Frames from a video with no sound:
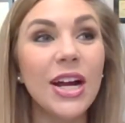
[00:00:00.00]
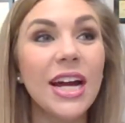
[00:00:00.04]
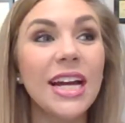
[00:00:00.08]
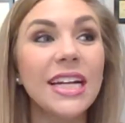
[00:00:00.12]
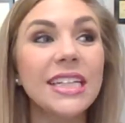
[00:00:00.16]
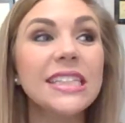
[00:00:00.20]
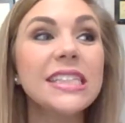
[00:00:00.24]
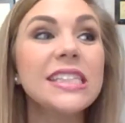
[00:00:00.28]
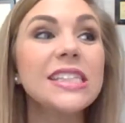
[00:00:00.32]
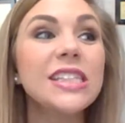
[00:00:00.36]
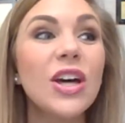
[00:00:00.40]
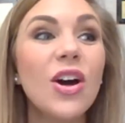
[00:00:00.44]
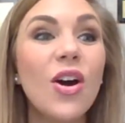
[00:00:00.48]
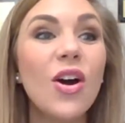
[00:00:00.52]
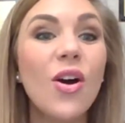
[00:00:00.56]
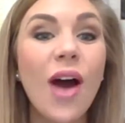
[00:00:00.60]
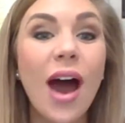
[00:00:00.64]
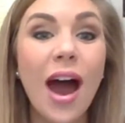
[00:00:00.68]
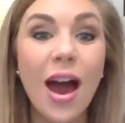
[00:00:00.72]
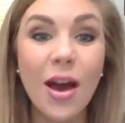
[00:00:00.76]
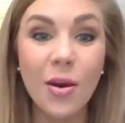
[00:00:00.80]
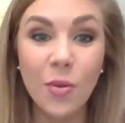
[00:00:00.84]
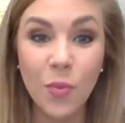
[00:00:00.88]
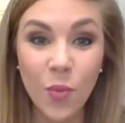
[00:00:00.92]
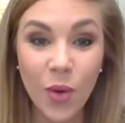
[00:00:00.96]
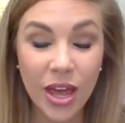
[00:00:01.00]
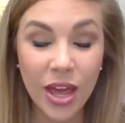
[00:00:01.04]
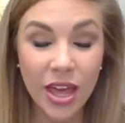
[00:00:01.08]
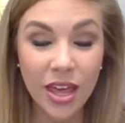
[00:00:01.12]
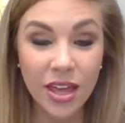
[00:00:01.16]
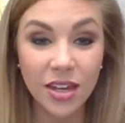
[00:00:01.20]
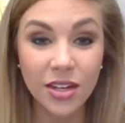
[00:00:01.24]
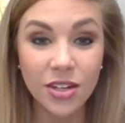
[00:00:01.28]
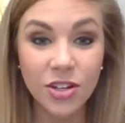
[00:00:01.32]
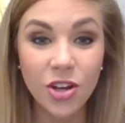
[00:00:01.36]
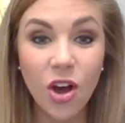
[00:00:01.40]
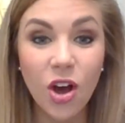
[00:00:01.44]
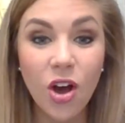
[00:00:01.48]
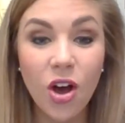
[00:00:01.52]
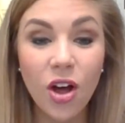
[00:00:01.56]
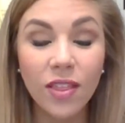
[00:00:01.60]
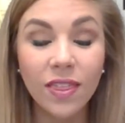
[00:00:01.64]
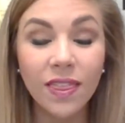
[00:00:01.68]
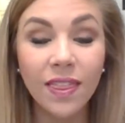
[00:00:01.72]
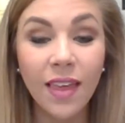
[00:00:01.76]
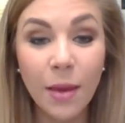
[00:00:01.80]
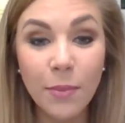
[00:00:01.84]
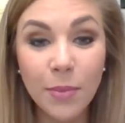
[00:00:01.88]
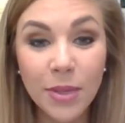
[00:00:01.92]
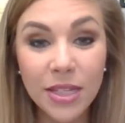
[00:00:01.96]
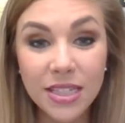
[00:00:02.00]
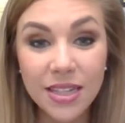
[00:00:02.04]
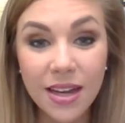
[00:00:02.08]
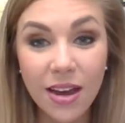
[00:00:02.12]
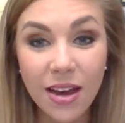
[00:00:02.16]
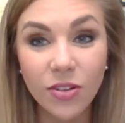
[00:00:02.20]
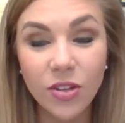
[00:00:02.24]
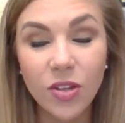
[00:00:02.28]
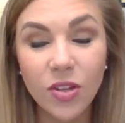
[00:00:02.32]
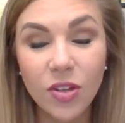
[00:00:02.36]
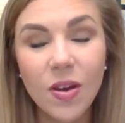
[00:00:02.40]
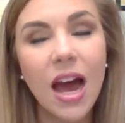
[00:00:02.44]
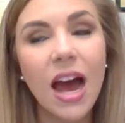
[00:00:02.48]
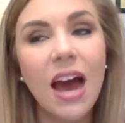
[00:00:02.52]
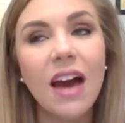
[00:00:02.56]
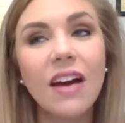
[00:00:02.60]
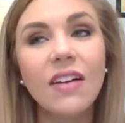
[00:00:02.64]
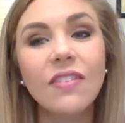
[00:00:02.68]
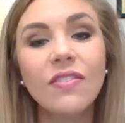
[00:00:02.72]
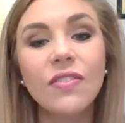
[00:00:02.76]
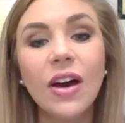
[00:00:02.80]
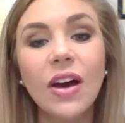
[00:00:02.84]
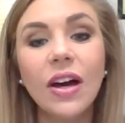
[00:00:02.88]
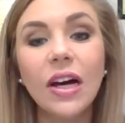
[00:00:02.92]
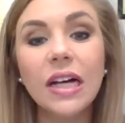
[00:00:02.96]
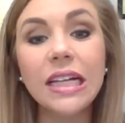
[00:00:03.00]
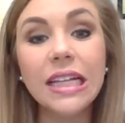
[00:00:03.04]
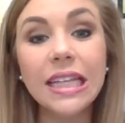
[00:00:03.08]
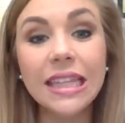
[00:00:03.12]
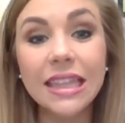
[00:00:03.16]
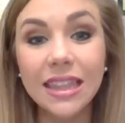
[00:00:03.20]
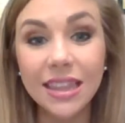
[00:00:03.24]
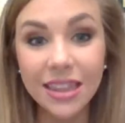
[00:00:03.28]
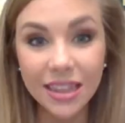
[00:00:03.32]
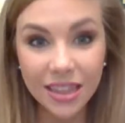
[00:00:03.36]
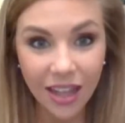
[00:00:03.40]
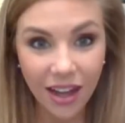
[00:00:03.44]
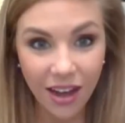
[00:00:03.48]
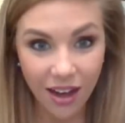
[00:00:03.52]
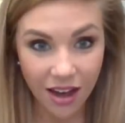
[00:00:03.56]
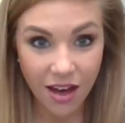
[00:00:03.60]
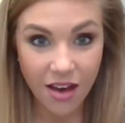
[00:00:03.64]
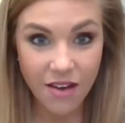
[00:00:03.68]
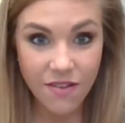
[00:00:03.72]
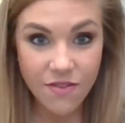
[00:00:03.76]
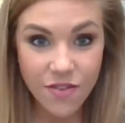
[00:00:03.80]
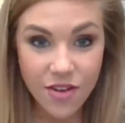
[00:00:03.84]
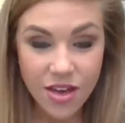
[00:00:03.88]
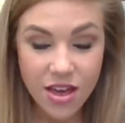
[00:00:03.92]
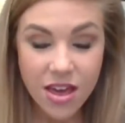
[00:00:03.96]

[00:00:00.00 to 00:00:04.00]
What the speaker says: And so I went, and y'all, let me tell you, I fell in love